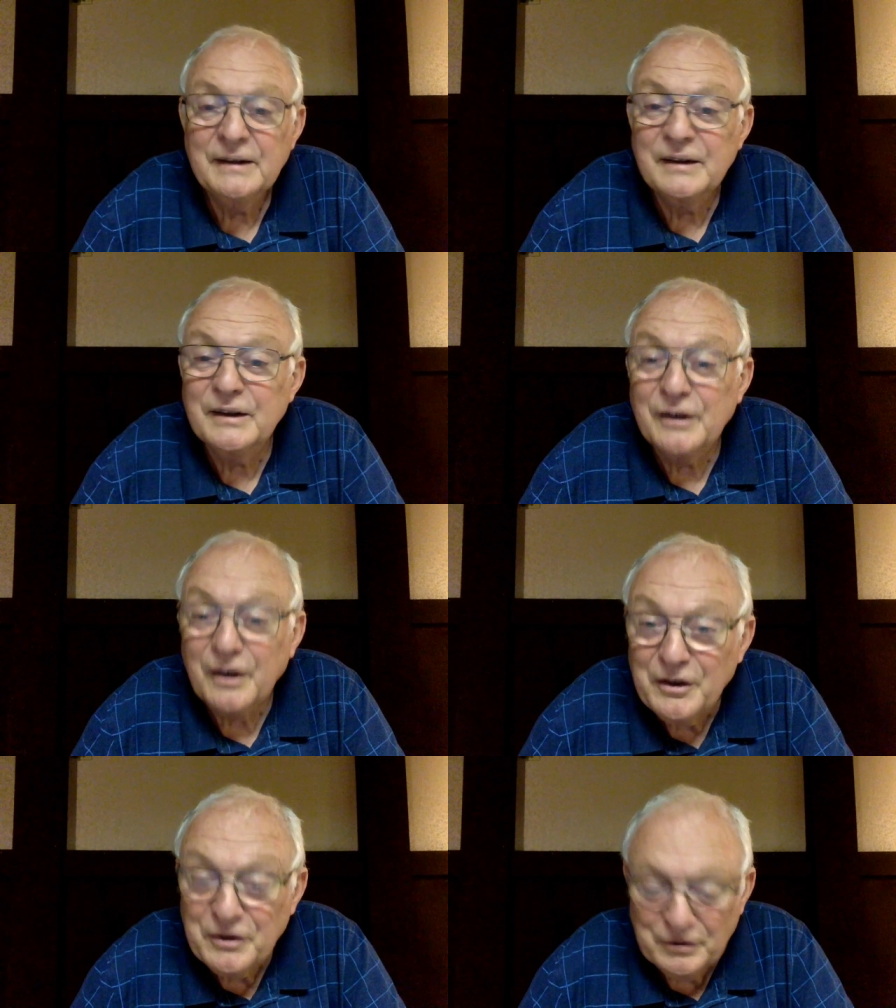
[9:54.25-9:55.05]
The
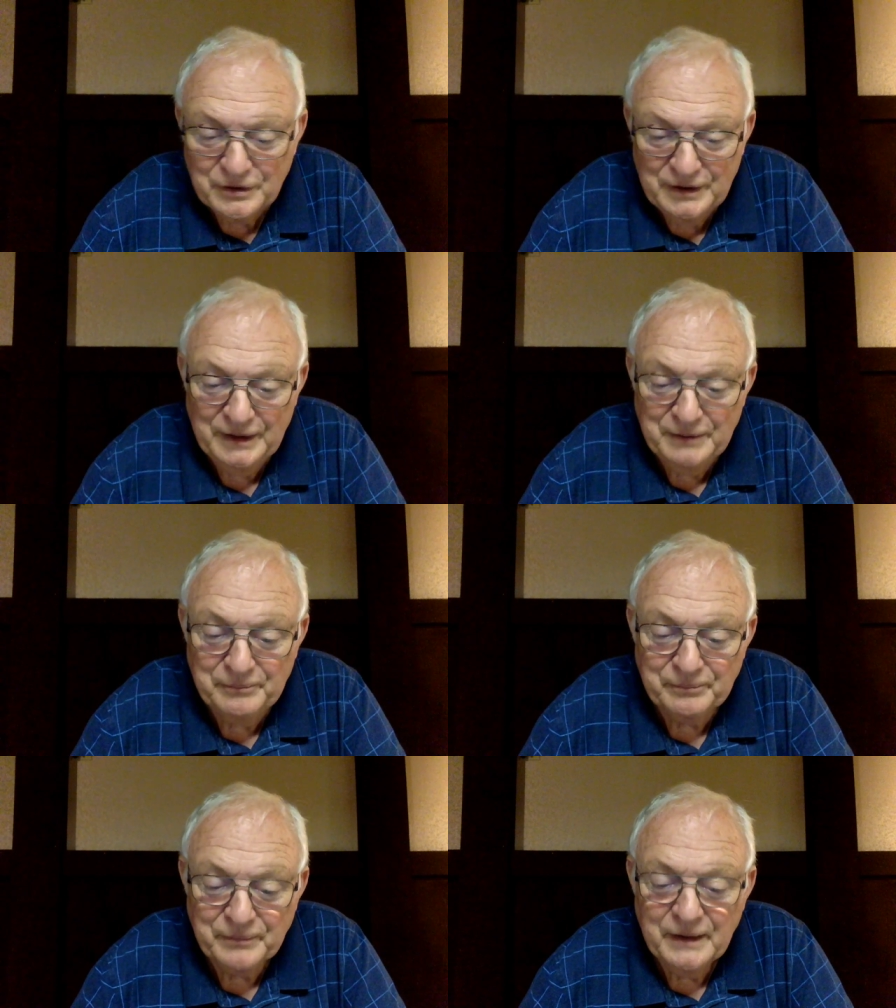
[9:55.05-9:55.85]
other
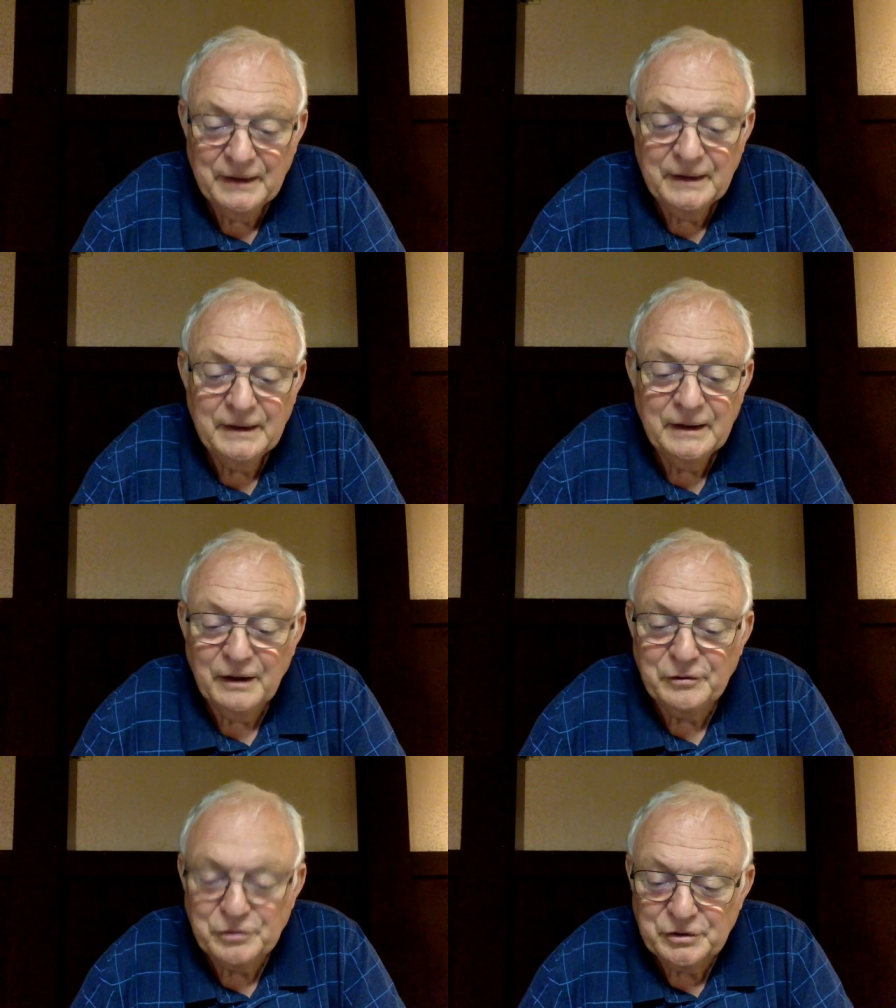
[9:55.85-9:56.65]
aim
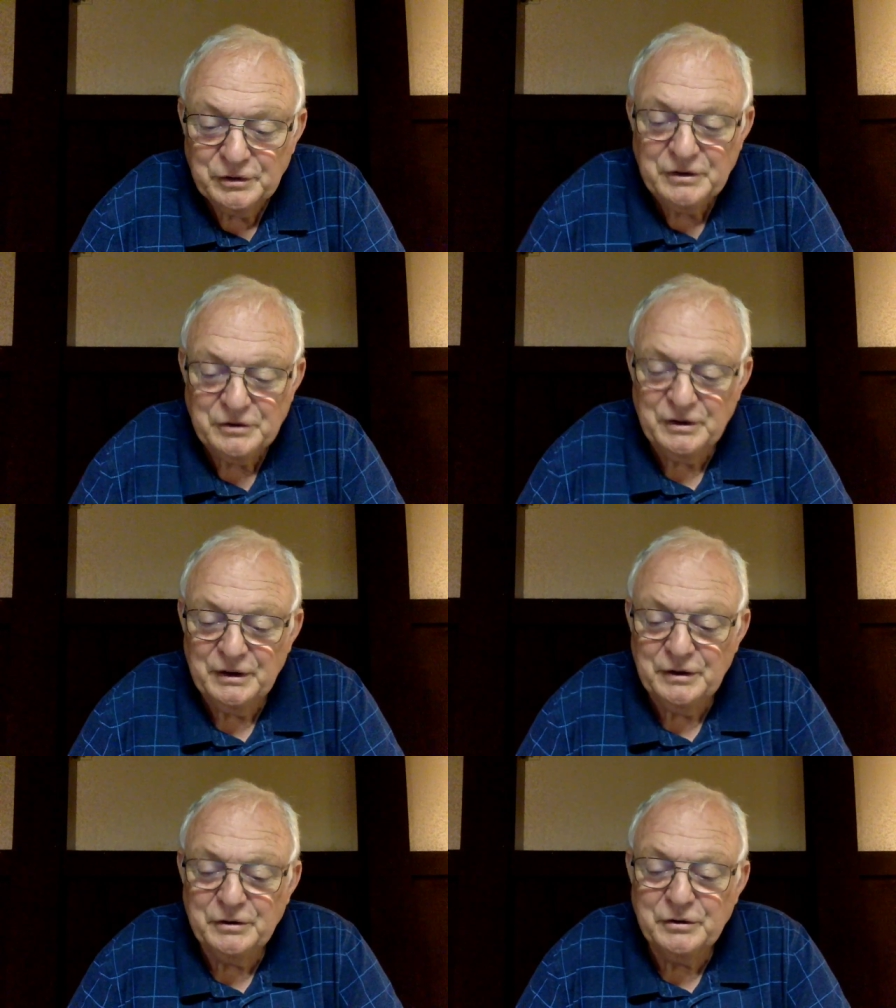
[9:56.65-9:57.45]
of serious
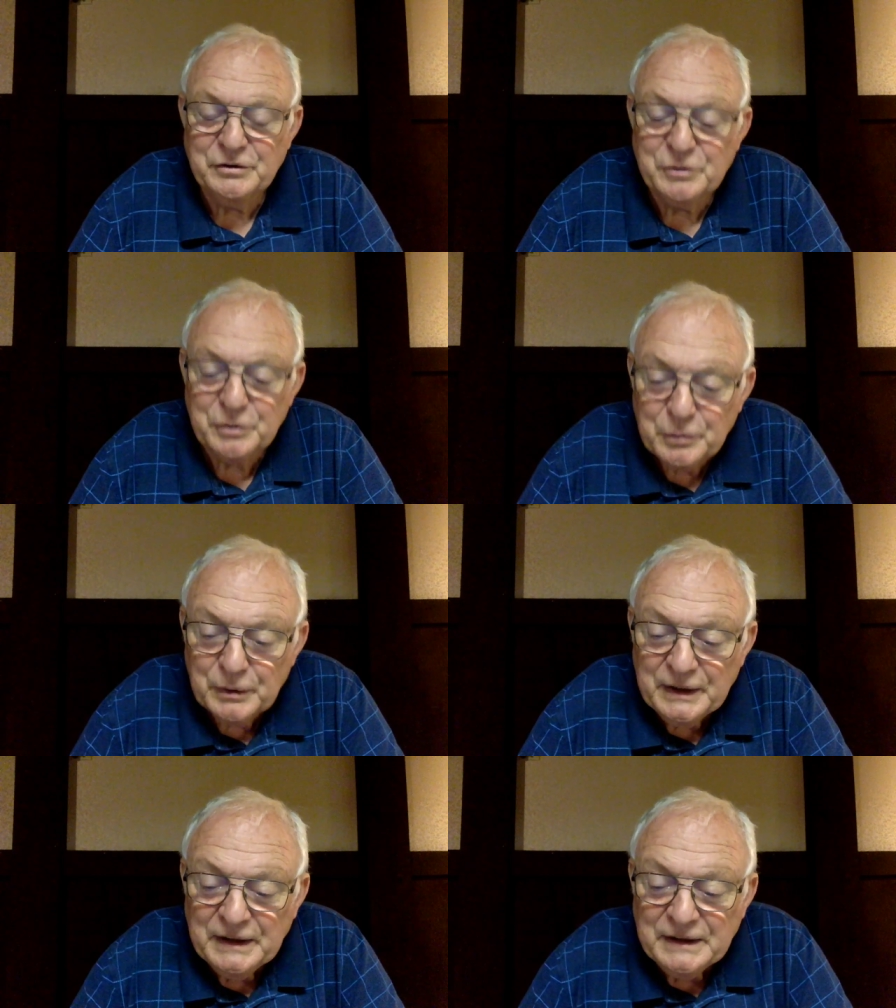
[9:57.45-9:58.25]
literature is to
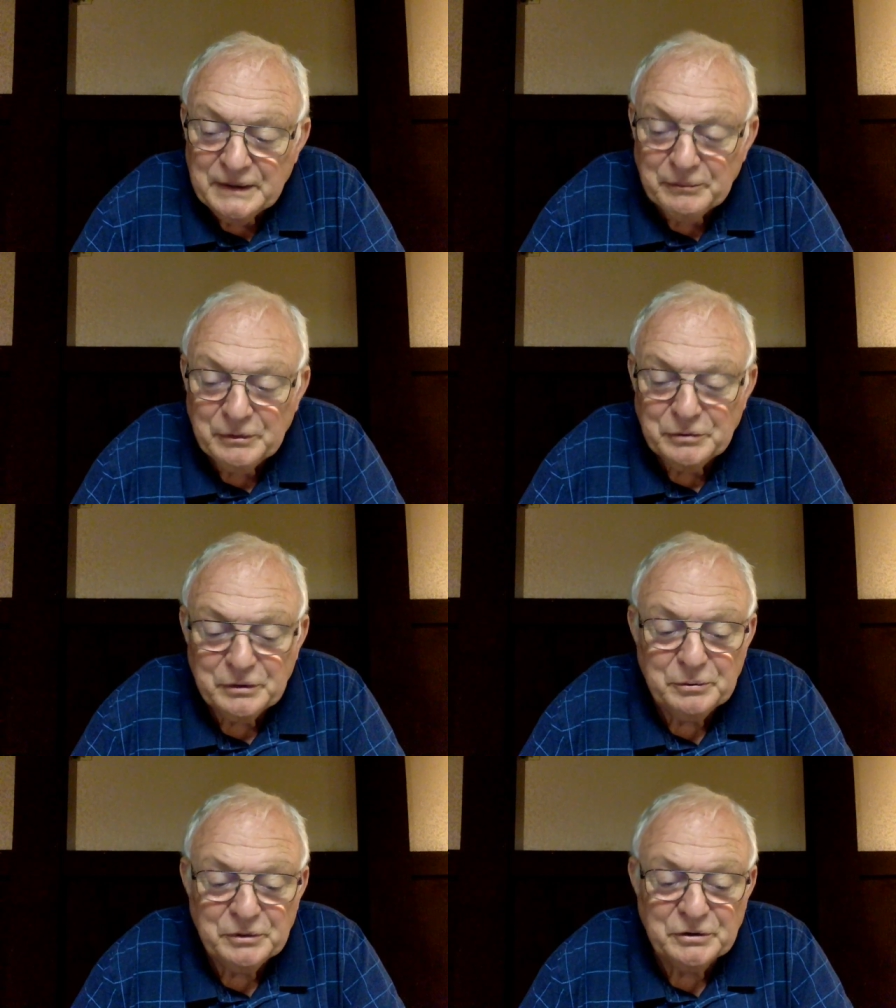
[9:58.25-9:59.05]
create
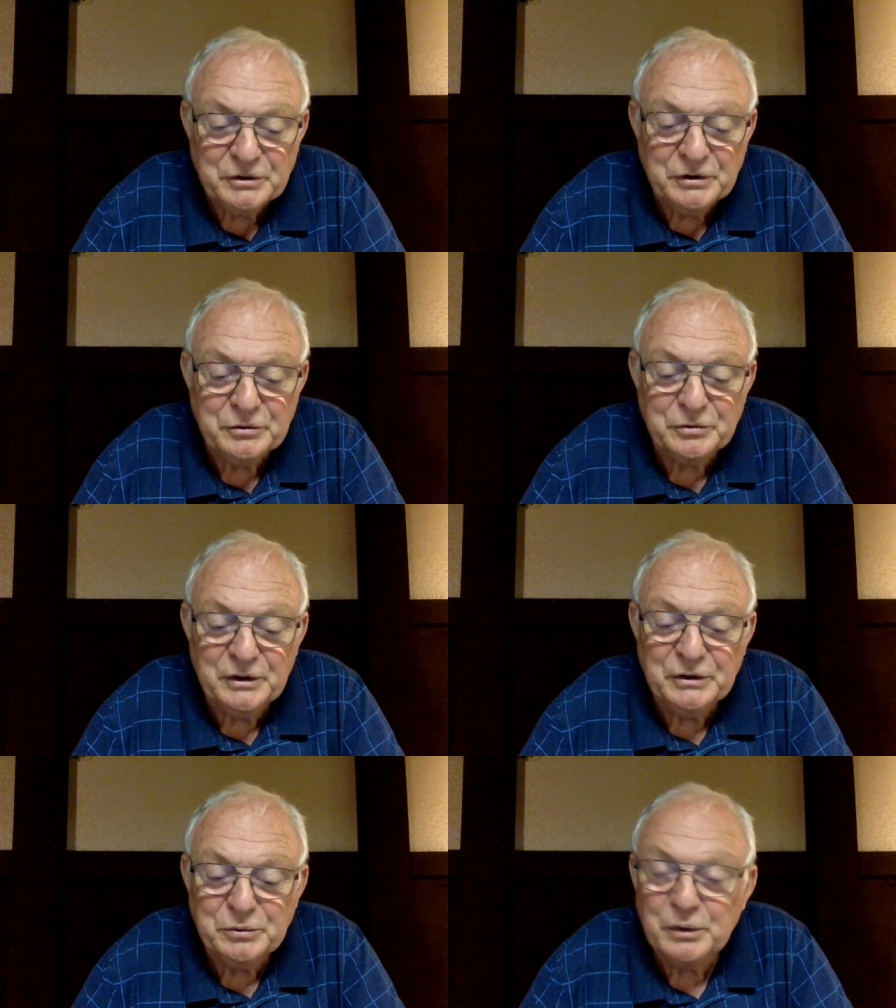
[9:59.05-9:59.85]
imagery which
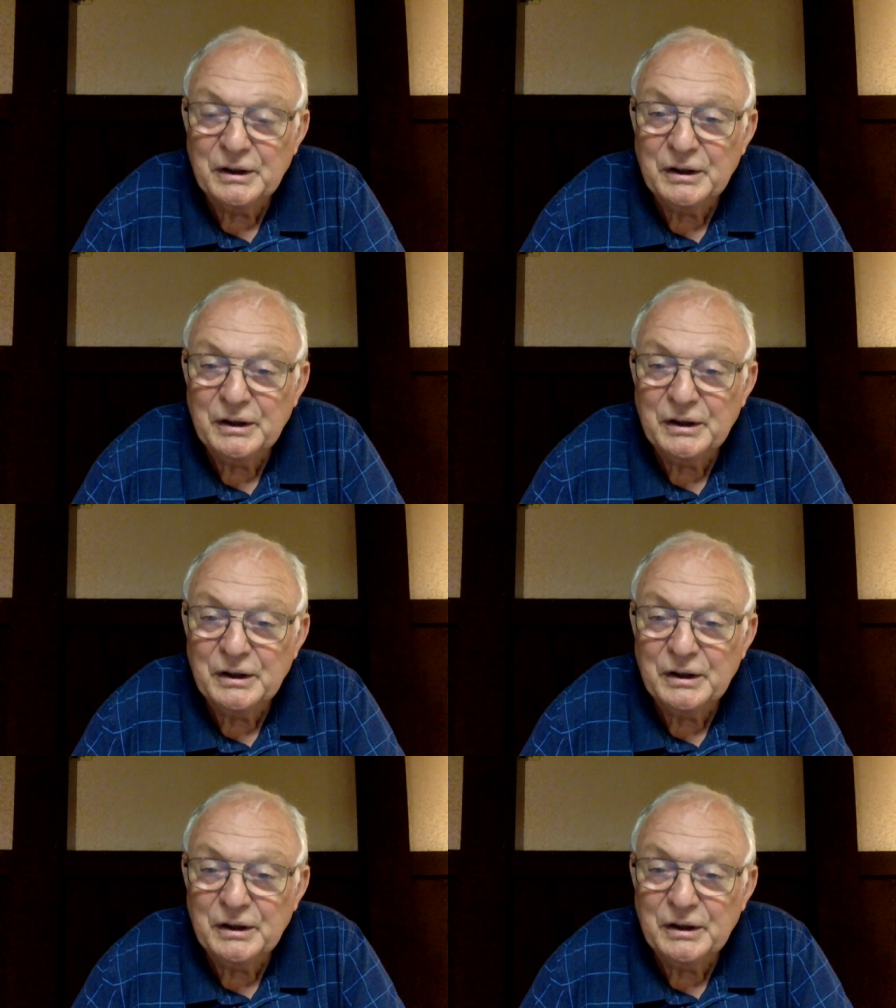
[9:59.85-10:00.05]
illustrates what